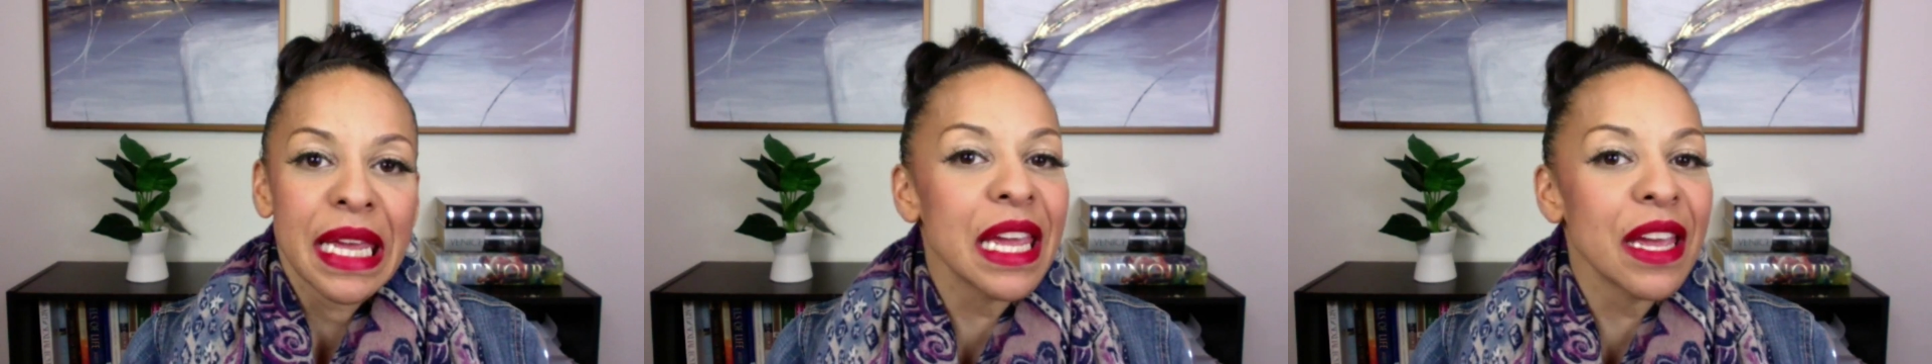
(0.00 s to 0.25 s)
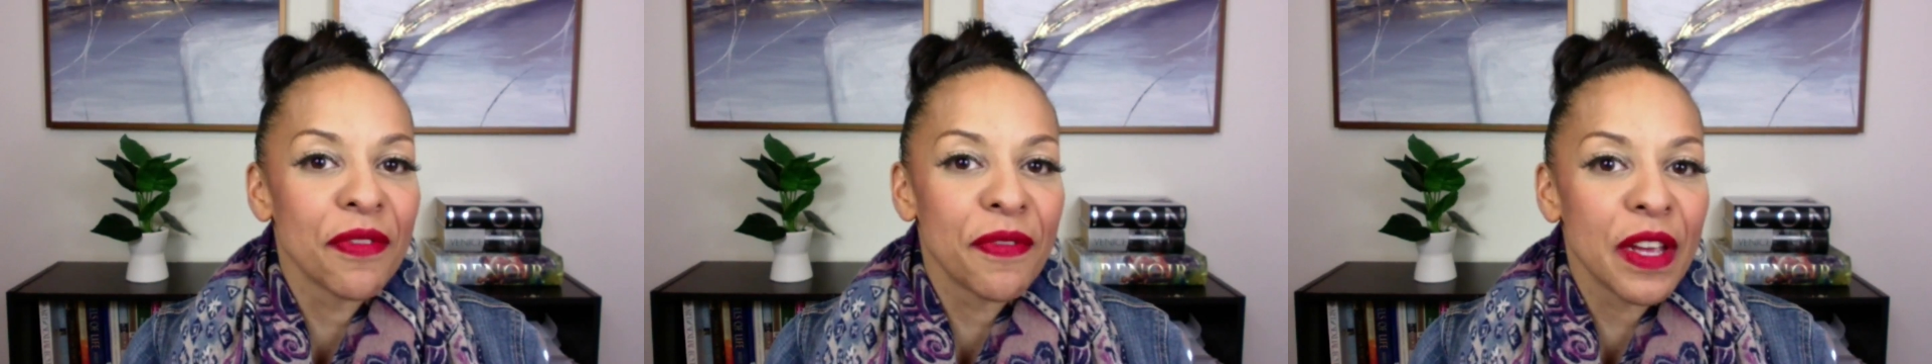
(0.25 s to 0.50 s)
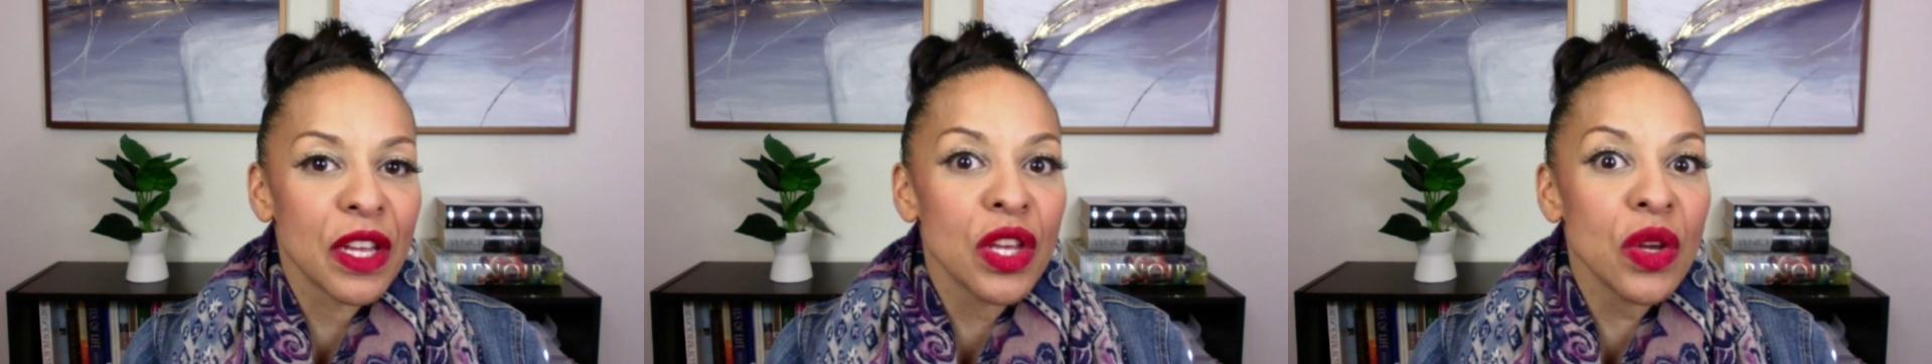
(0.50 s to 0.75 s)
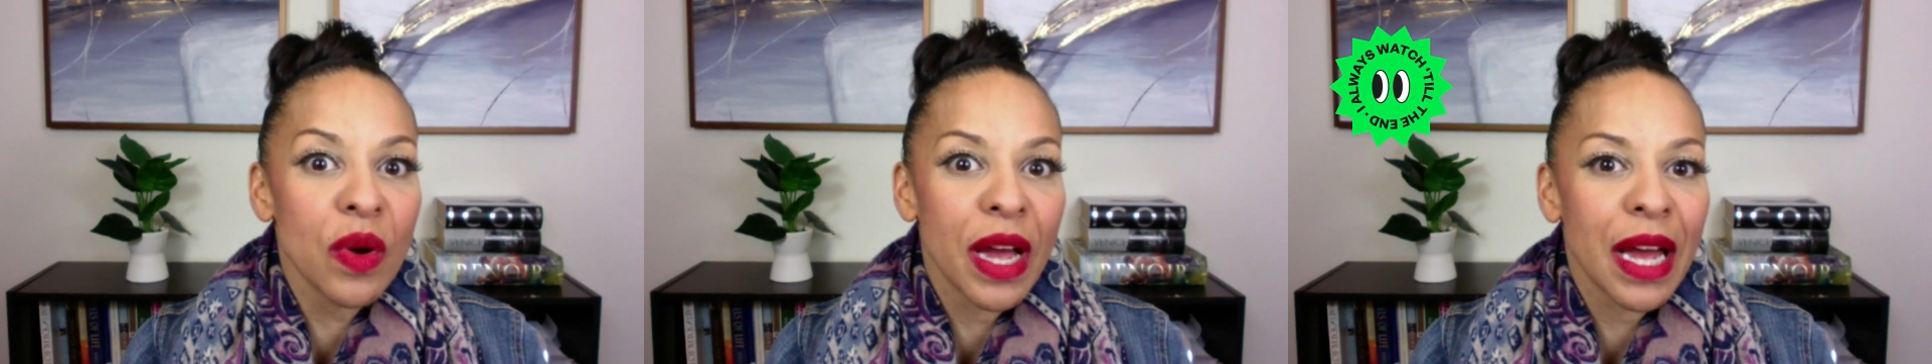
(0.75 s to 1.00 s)
If
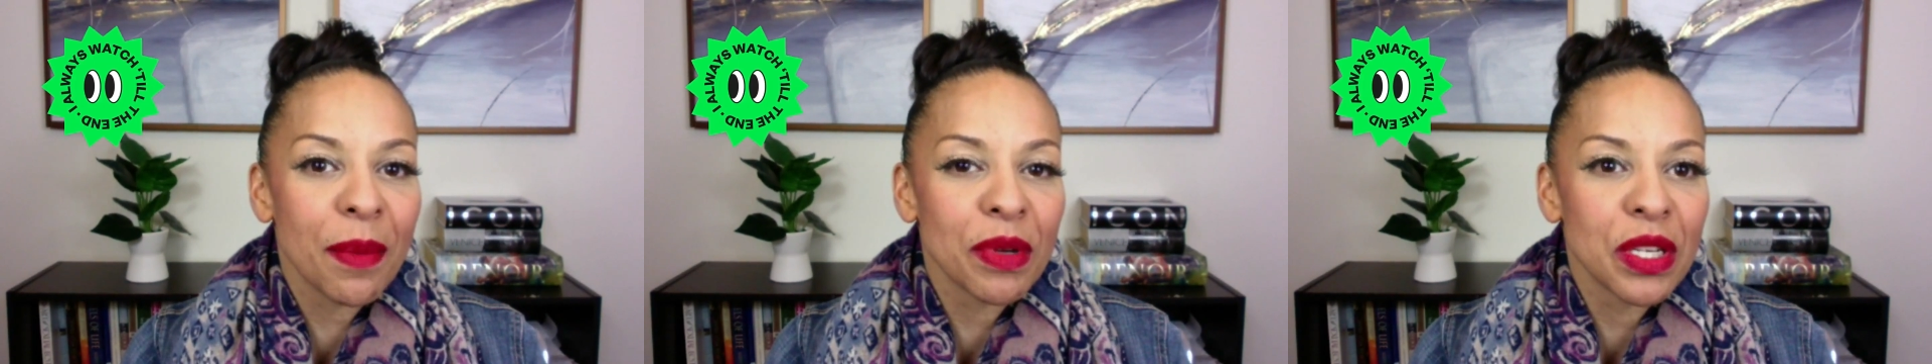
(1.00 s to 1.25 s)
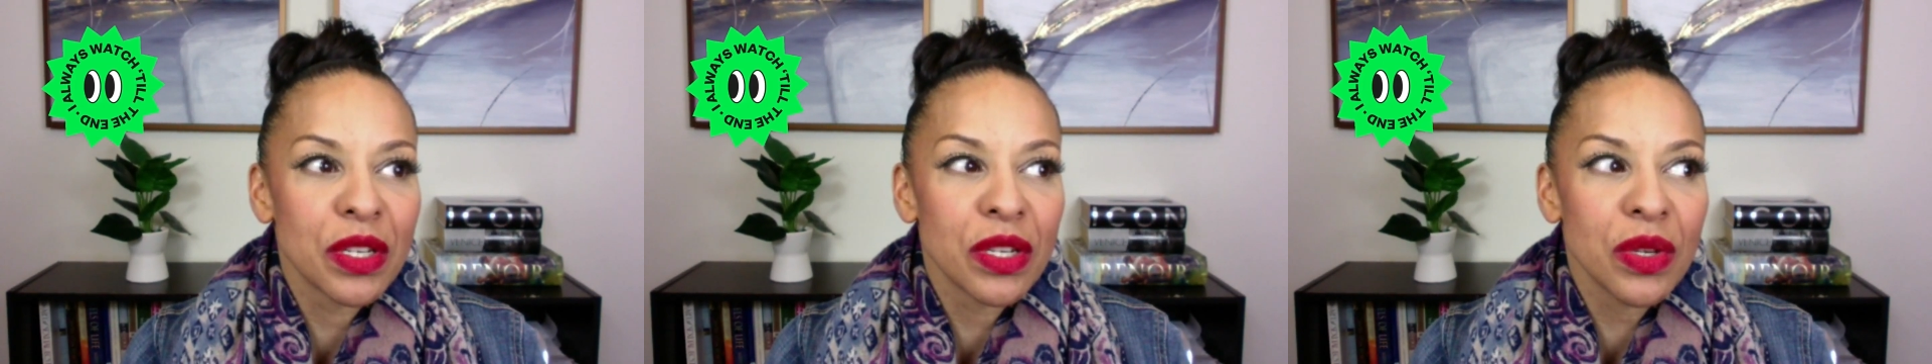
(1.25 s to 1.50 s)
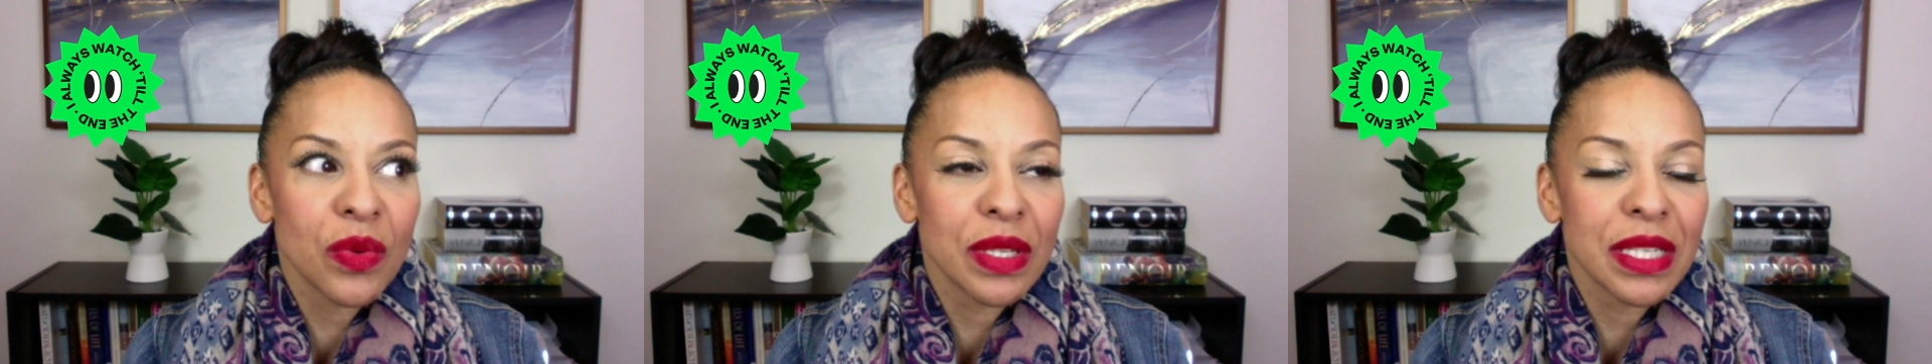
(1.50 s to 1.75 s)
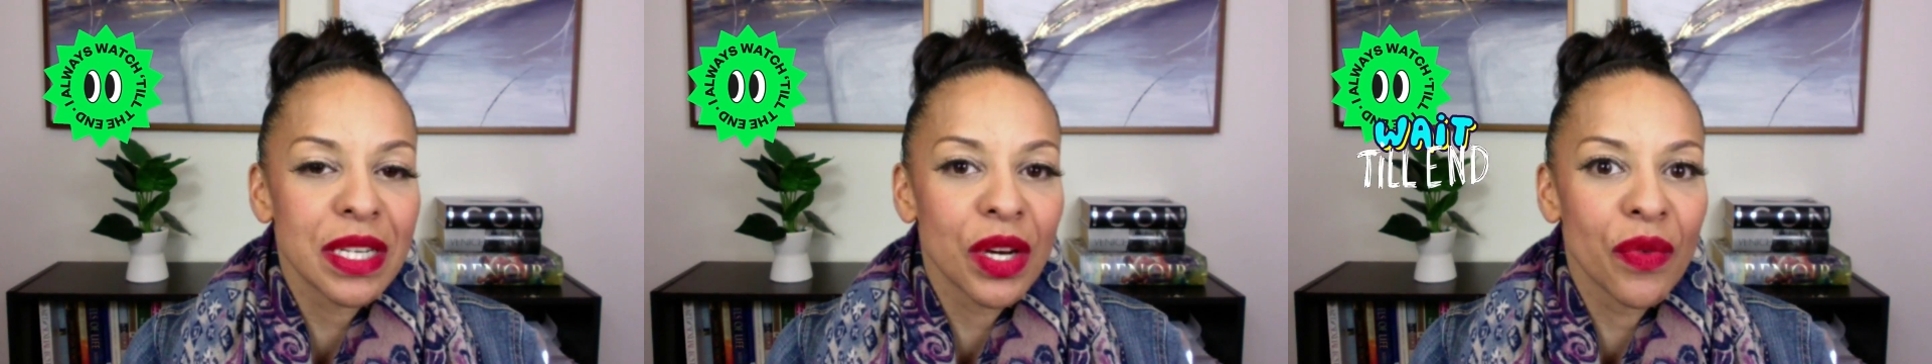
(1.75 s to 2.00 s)
you happen to
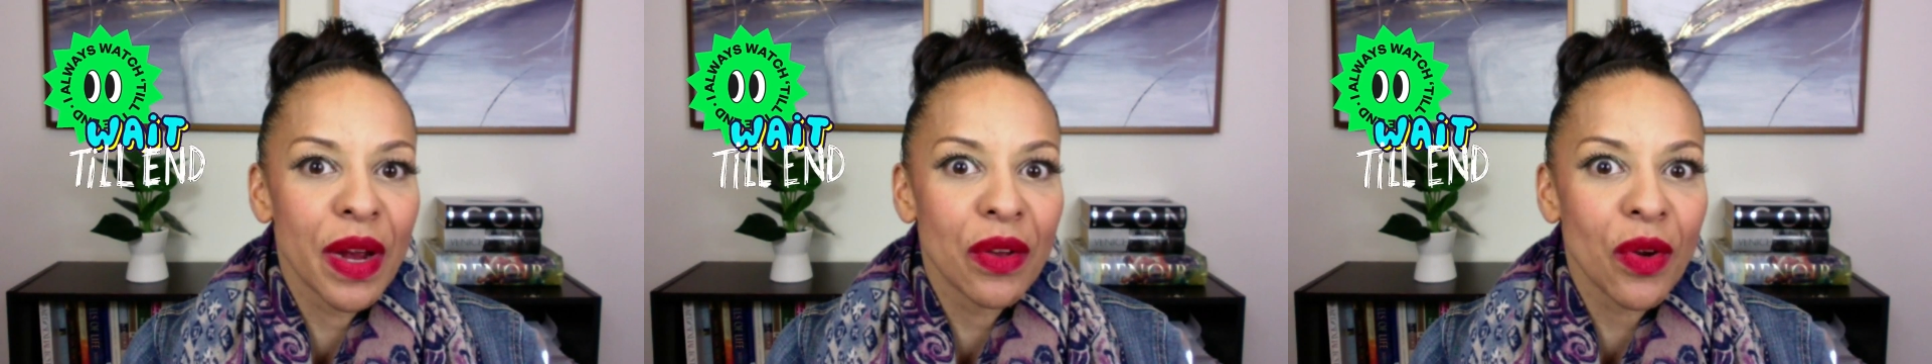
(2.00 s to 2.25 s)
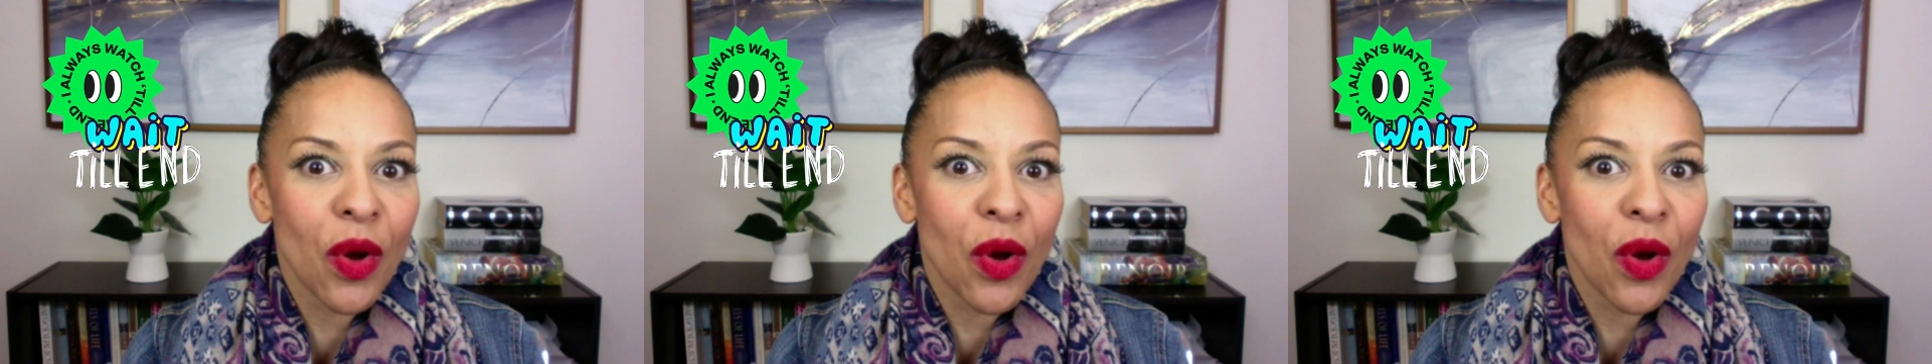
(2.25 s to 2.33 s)
stick around